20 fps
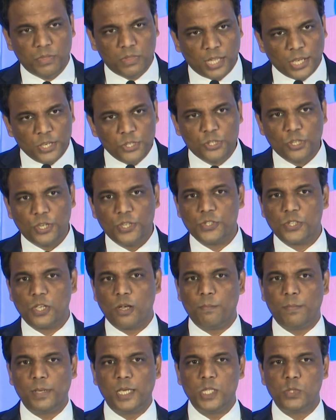the insurance
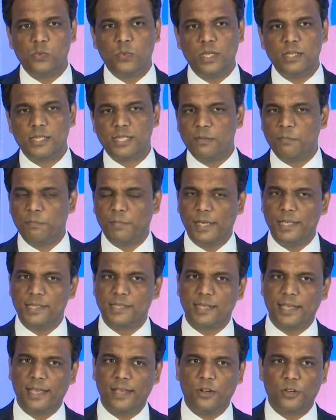companies will simply
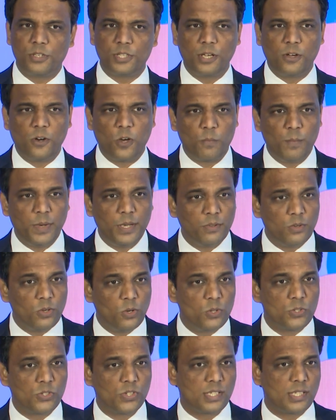say, or the government will
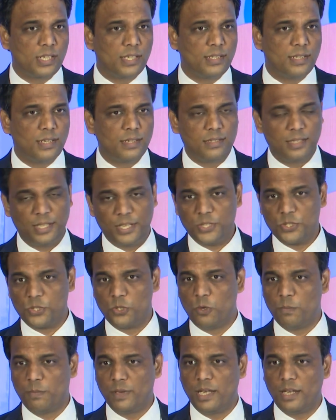also say that there is
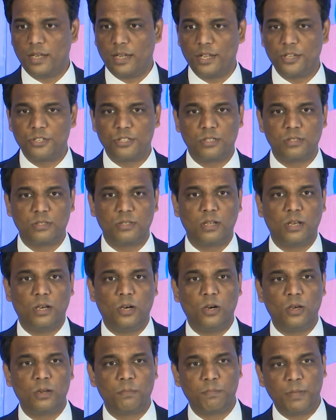no penetration,
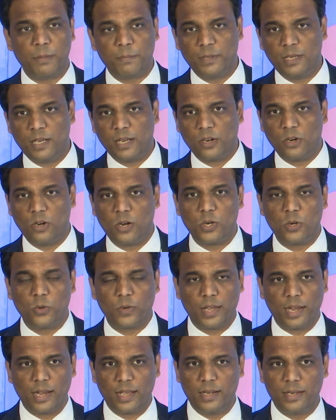or people are not
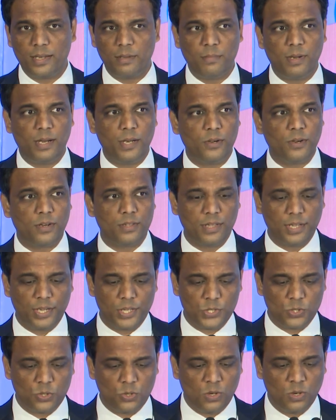looking at a demand, or there
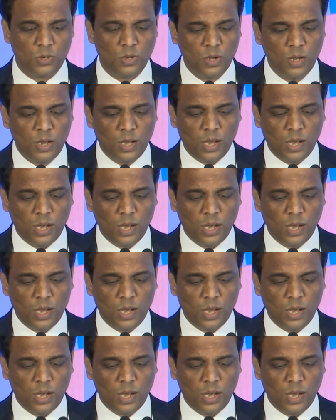is no